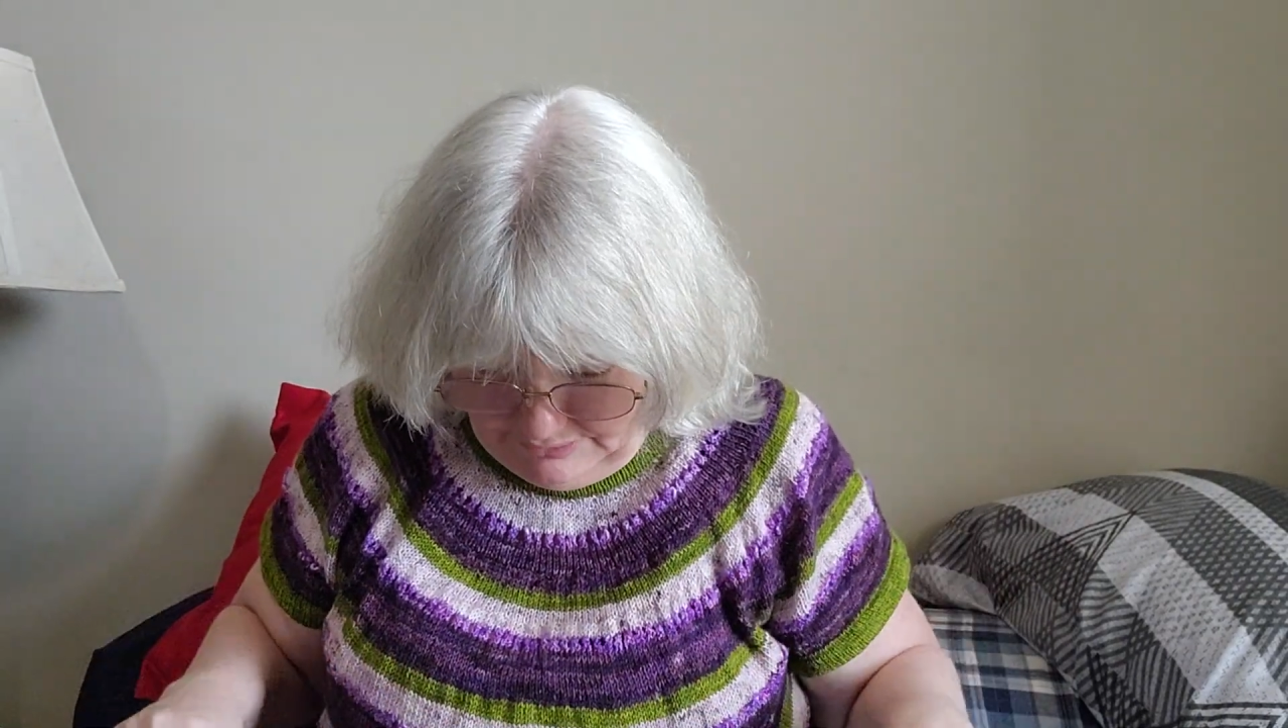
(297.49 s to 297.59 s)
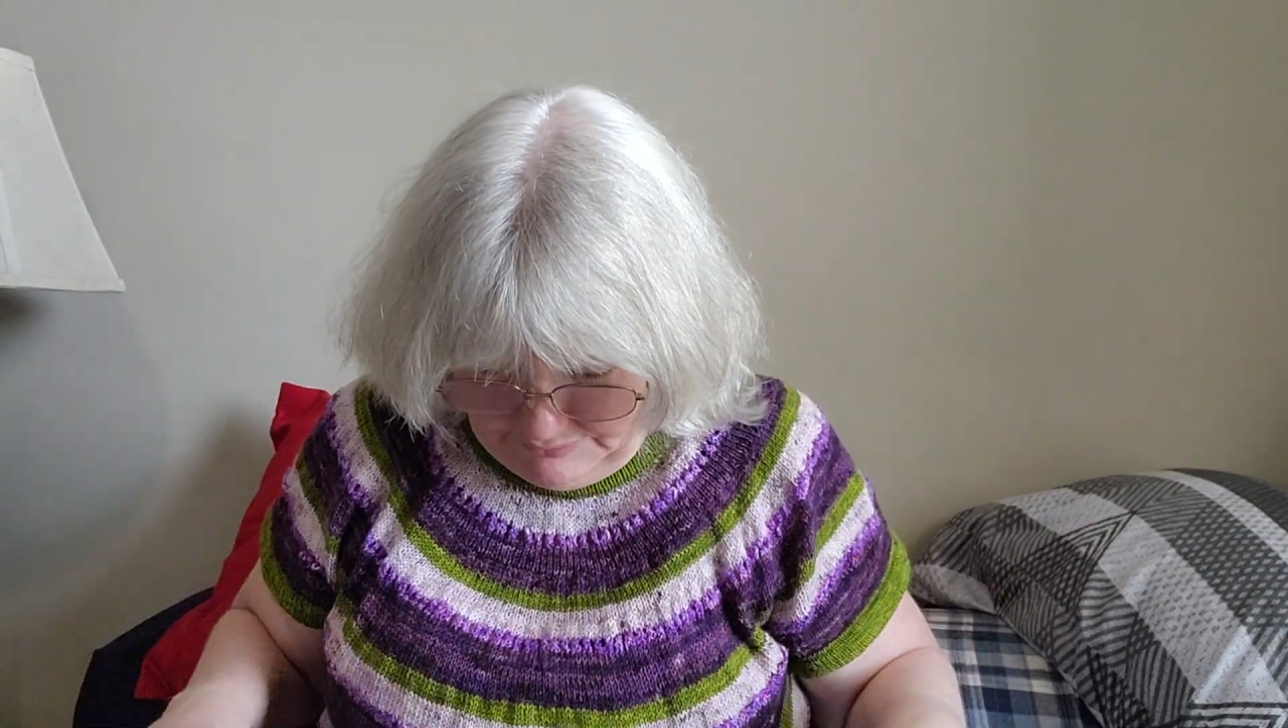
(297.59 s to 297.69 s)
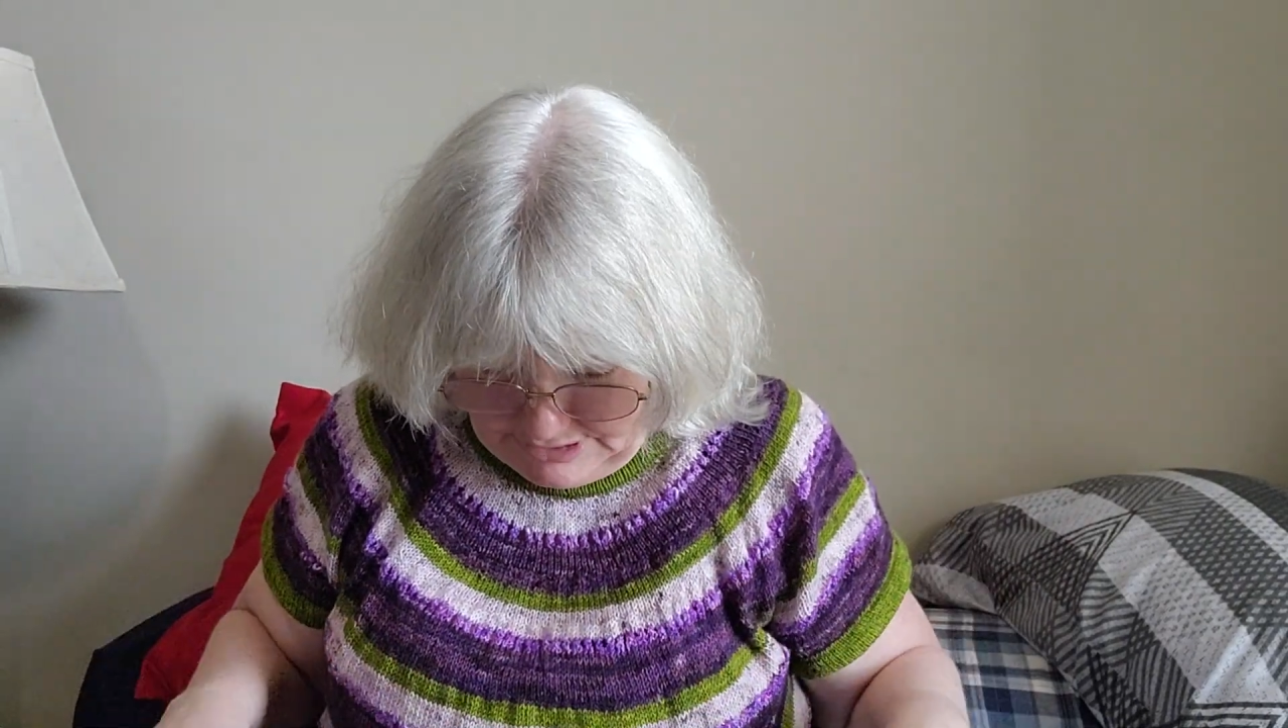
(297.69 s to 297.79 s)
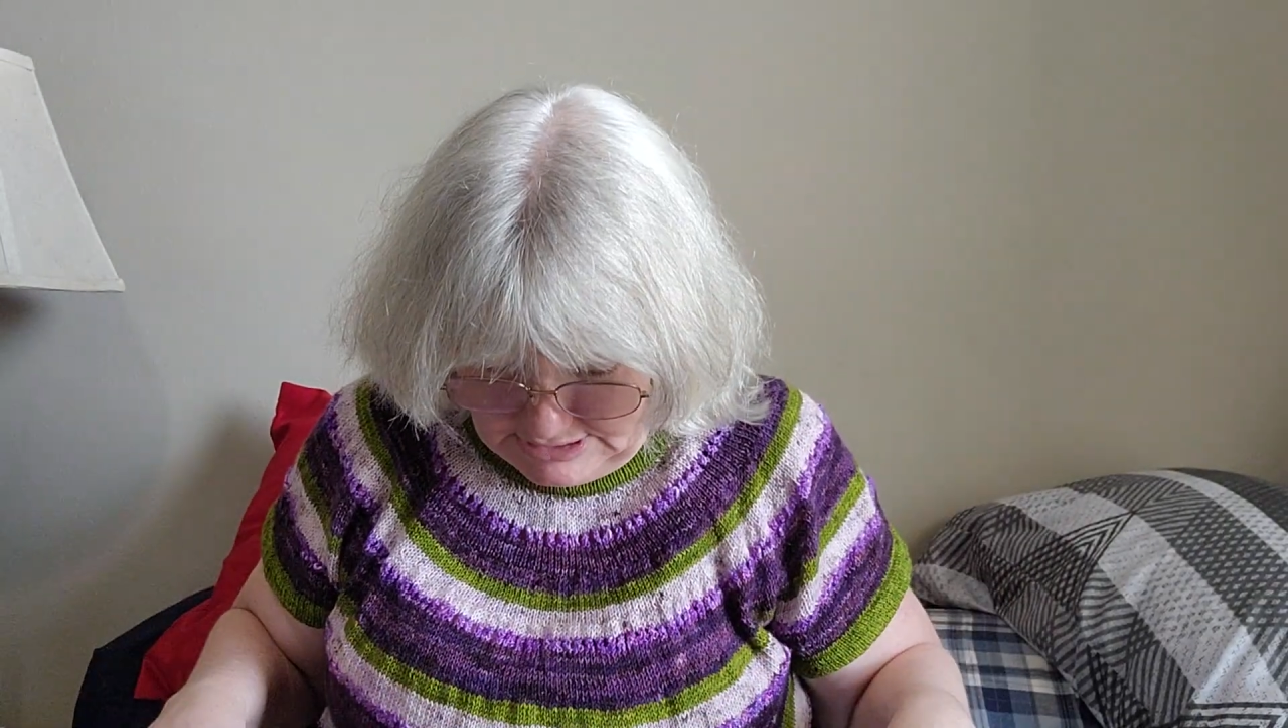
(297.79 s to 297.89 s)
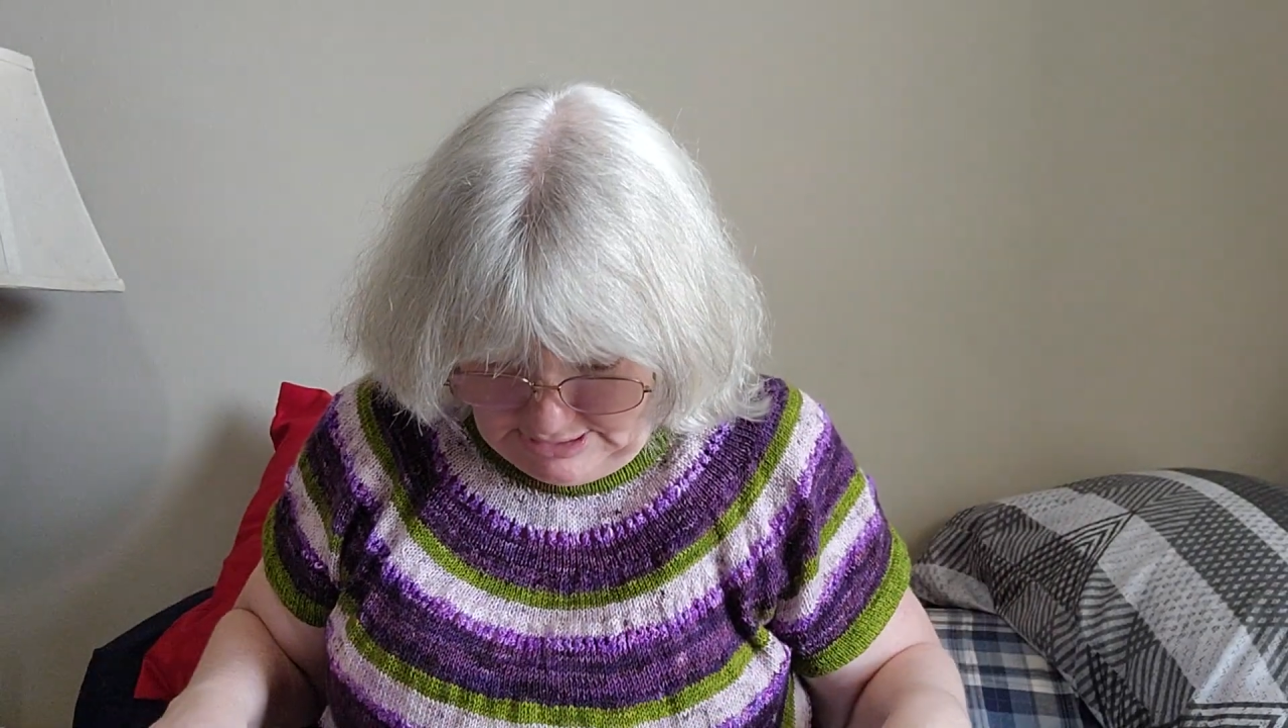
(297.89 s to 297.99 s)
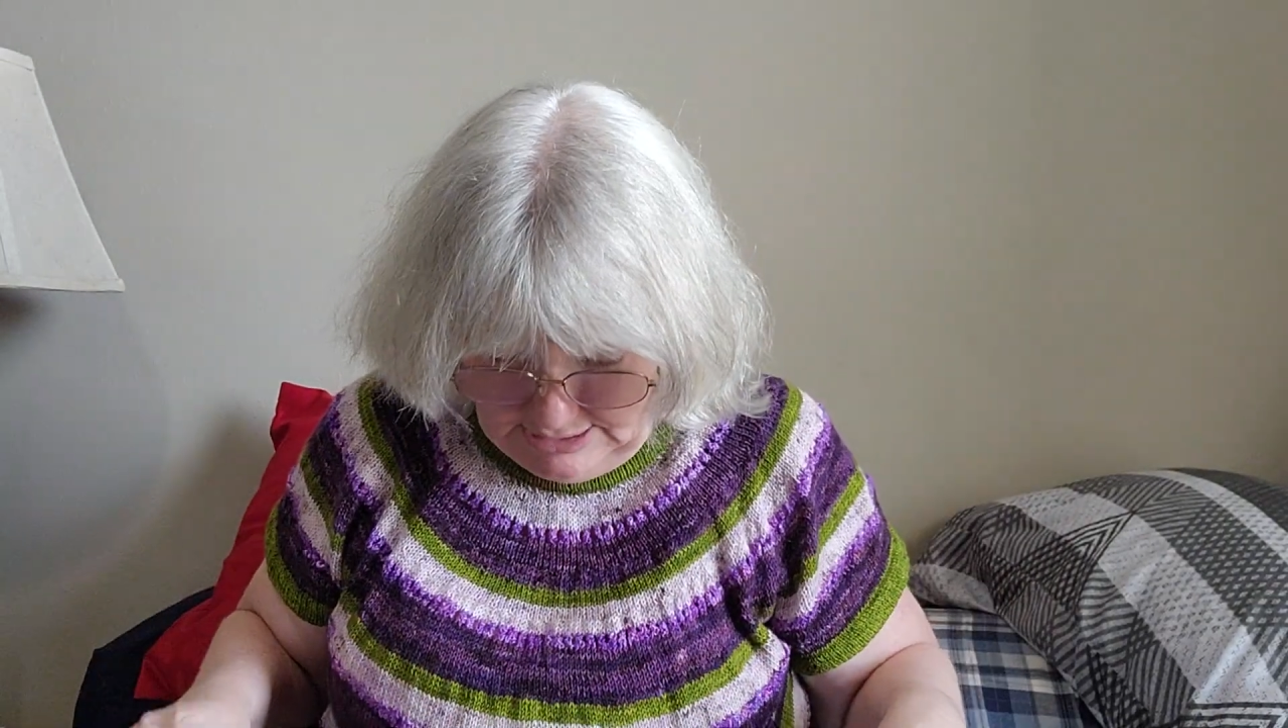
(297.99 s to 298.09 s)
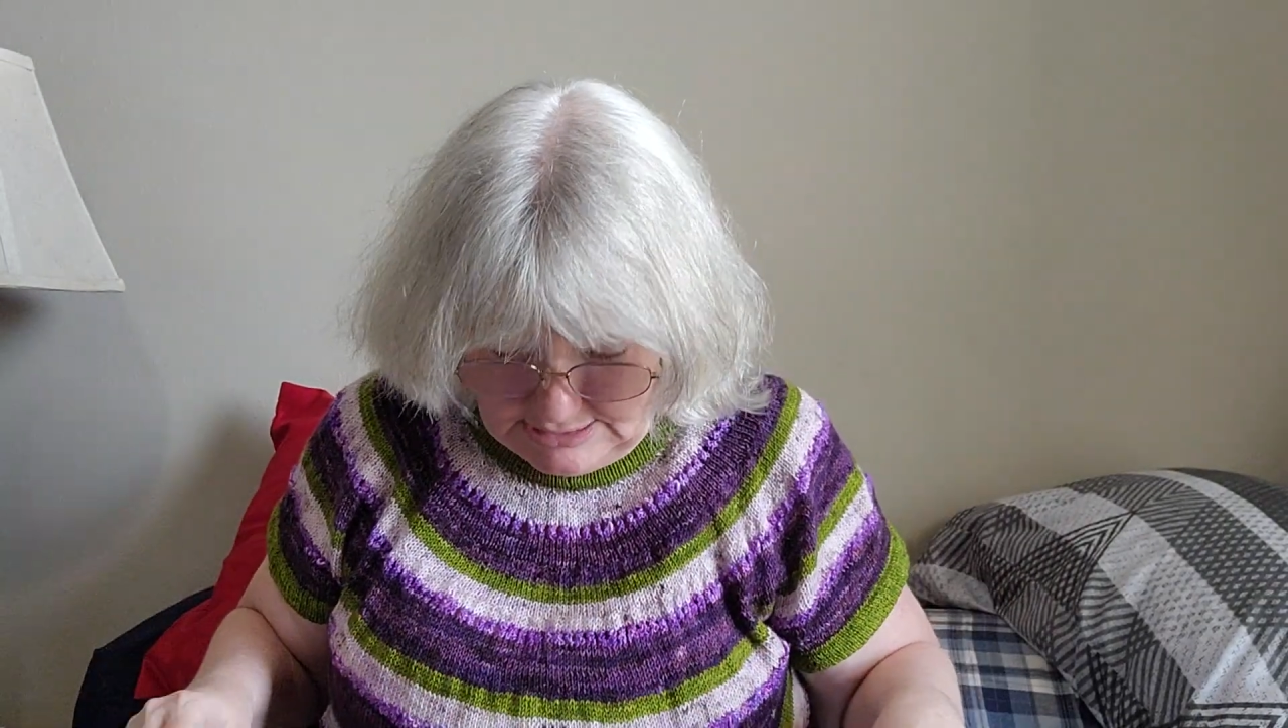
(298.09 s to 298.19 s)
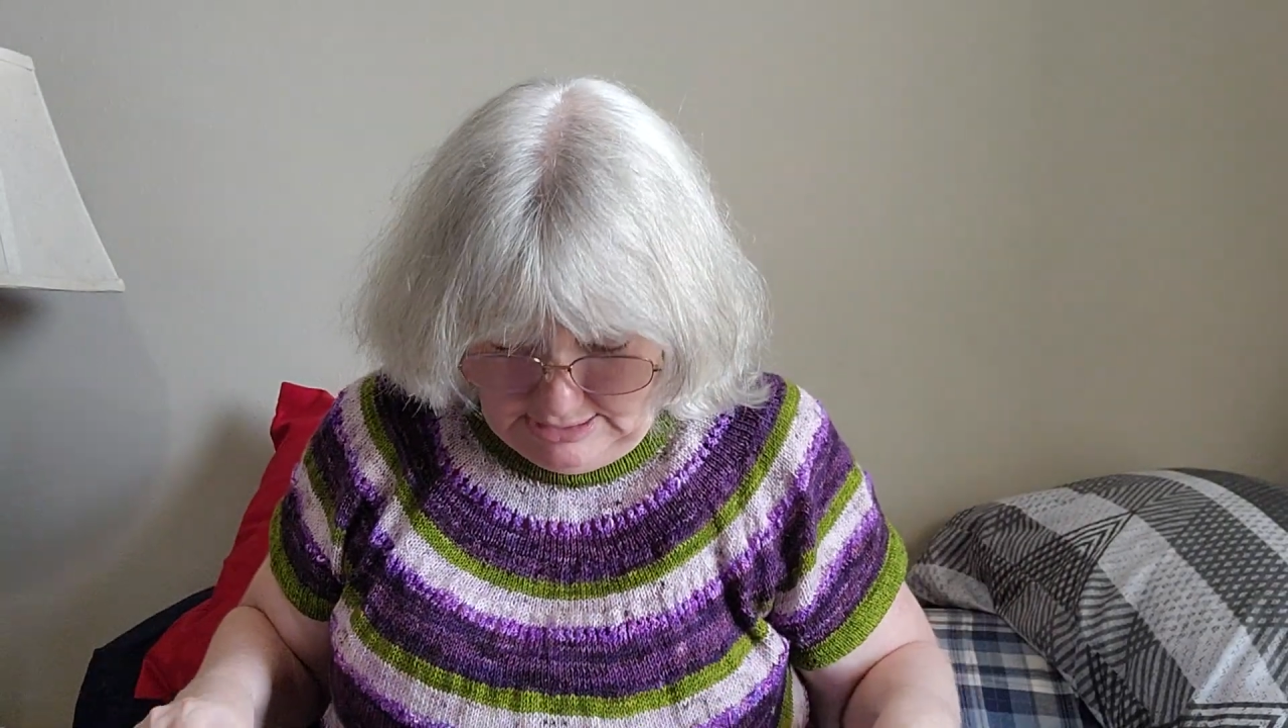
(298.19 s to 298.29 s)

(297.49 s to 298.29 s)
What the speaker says: mistakes